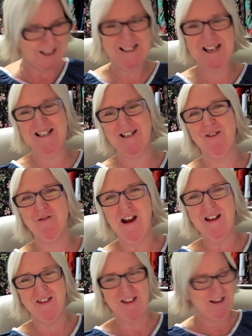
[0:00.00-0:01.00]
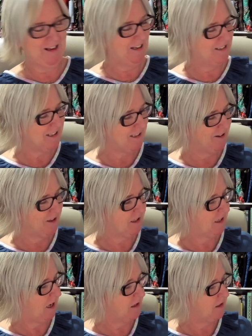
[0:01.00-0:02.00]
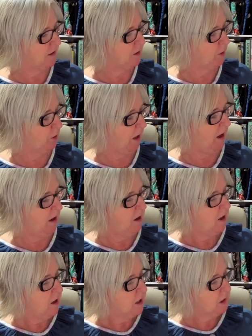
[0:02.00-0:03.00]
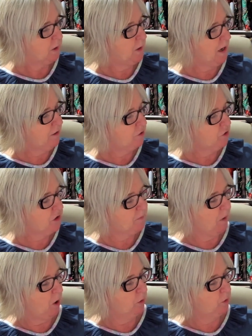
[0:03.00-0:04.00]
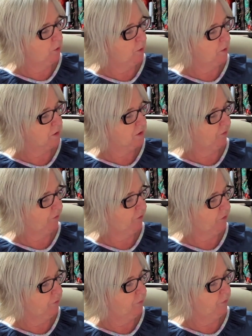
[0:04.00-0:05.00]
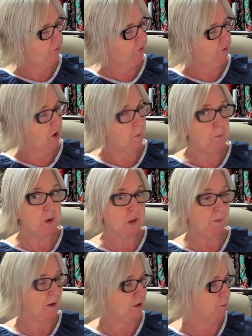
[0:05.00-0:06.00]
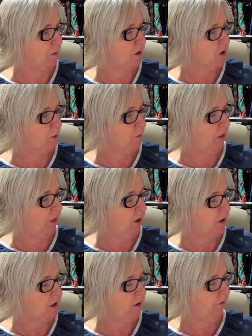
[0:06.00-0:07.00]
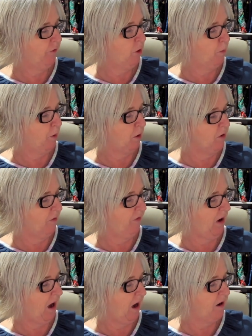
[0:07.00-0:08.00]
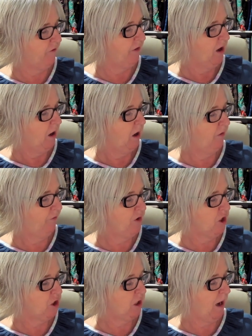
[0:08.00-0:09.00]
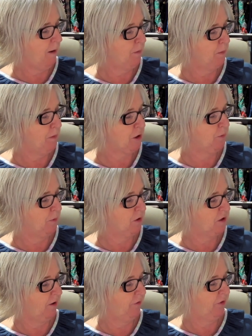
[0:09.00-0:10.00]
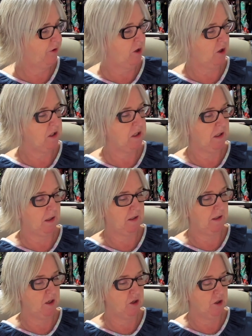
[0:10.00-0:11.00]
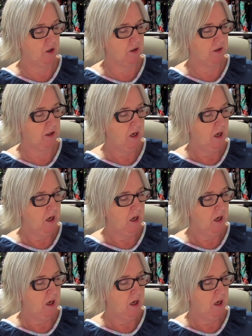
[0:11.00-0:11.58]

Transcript: Let's get to the right thing, Alice, and the sizes. Okay, so an extra small goes for body measurements from a 34.5 and finished garment measurement of 36 inches.